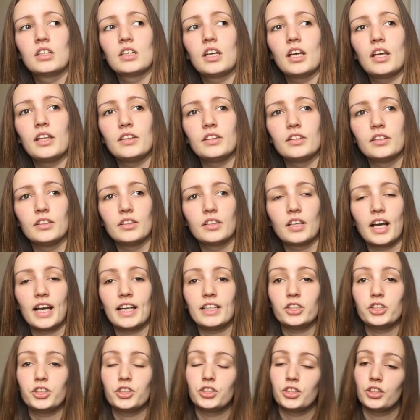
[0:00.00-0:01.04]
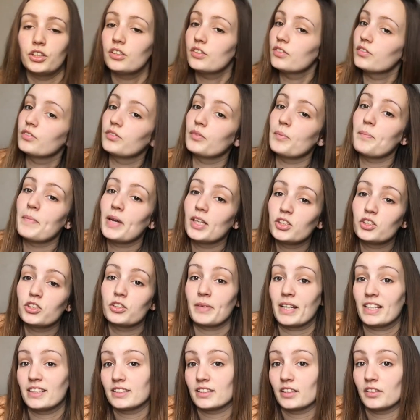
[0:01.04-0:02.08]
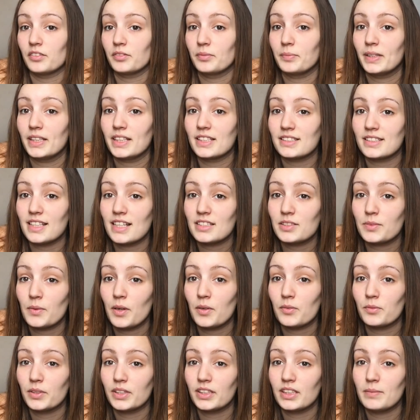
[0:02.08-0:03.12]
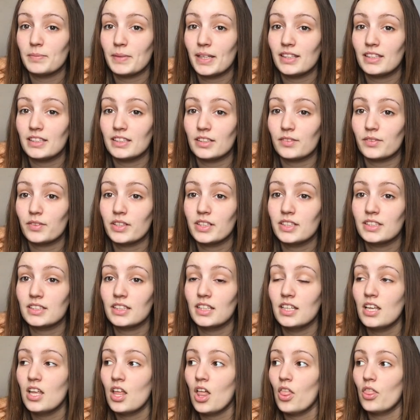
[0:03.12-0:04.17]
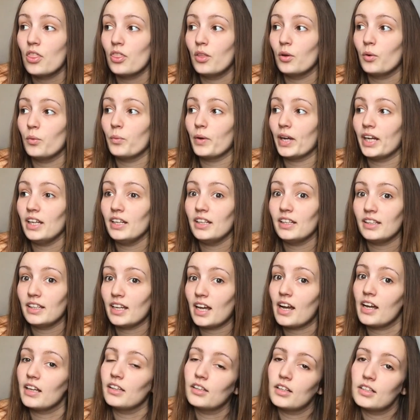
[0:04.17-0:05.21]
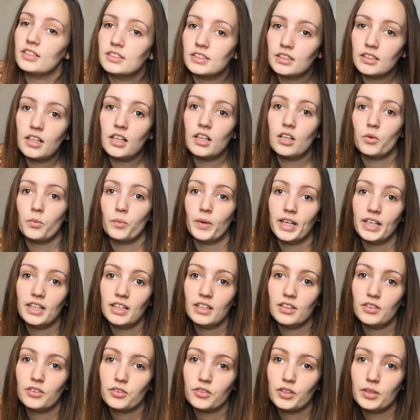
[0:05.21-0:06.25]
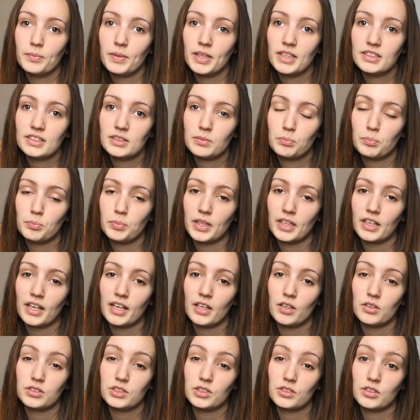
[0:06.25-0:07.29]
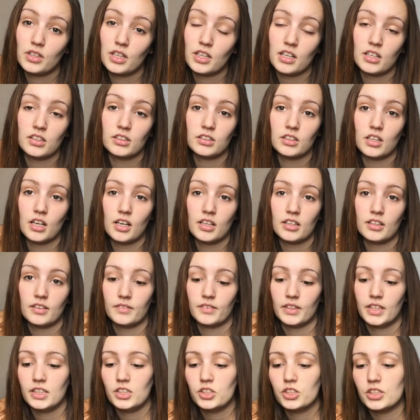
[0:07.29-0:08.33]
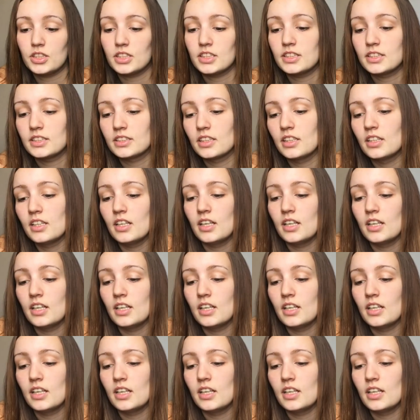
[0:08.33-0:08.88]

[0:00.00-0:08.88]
and I should have measured myself because that's what really made the difference. The weight, yeah, I lost a lot of weight in three months, but I also lost a lot of inches